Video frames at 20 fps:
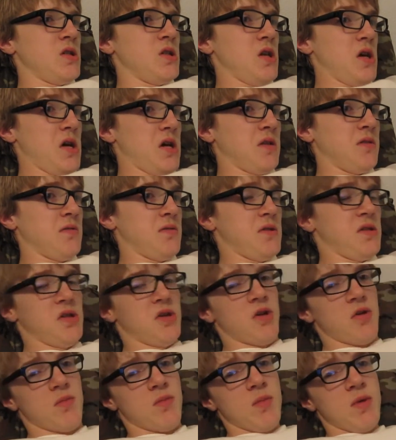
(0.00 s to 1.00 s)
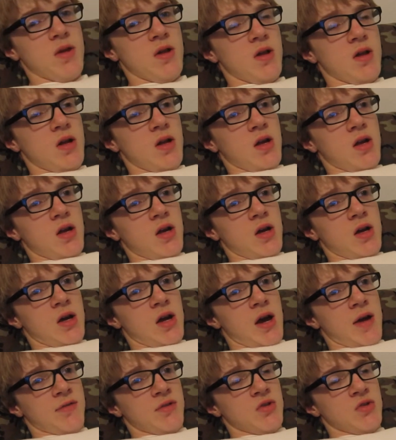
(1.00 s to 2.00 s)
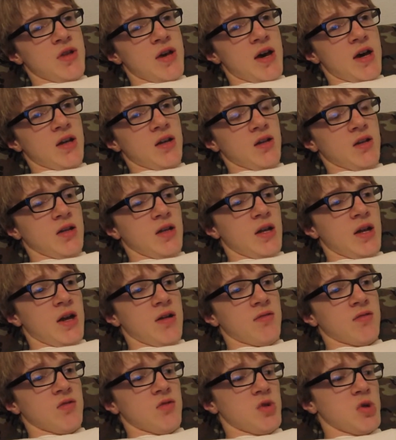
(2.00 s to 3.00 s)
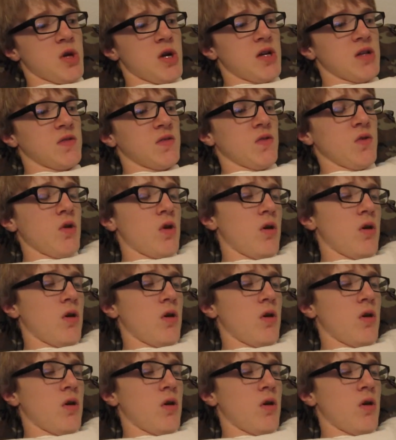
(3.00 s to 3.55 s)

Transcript: yeah, so... I have to do that, and then I have to transfer